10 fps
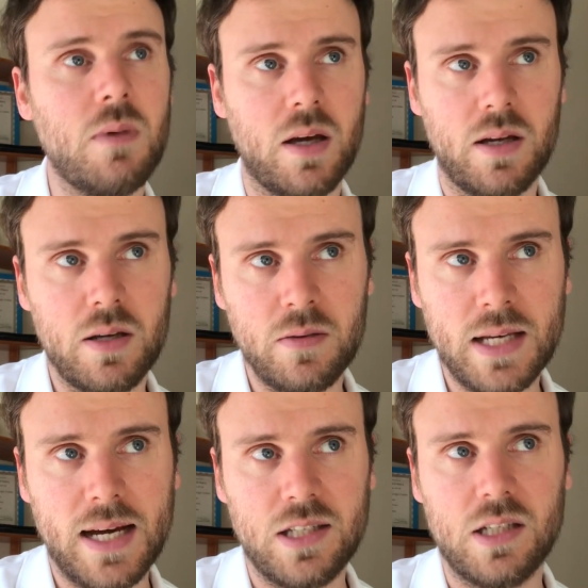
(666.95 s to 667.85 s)
my
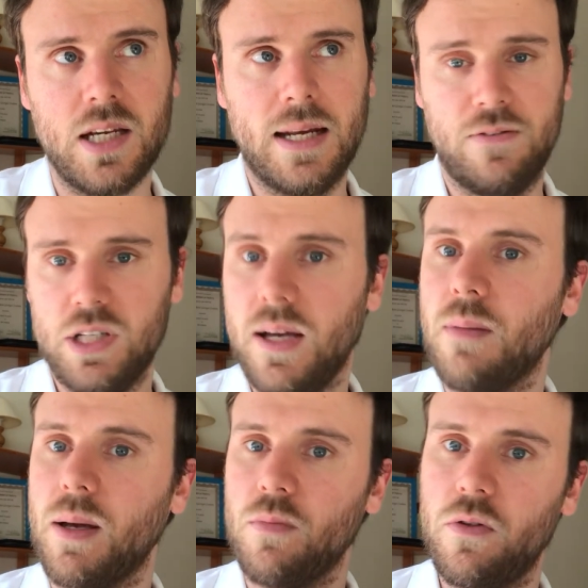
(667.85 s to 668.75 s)
dad's ENFJ,
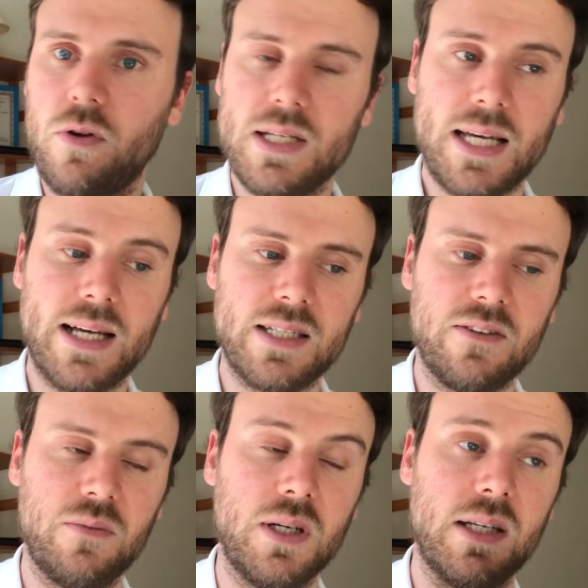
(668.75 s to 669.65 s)
and my mother is
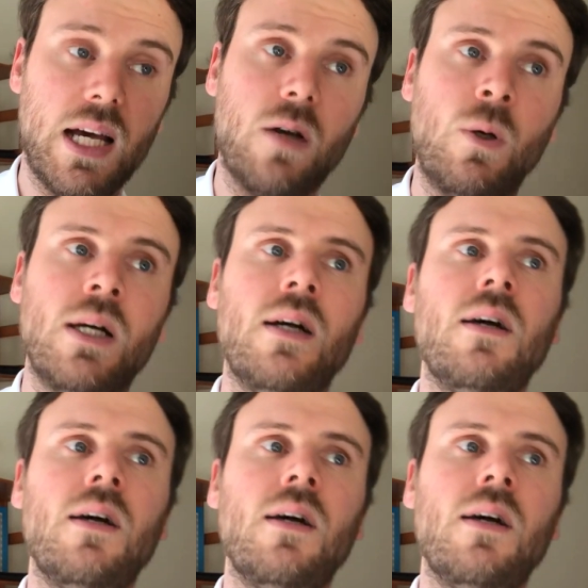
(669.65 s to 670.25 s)
ISFP. Now,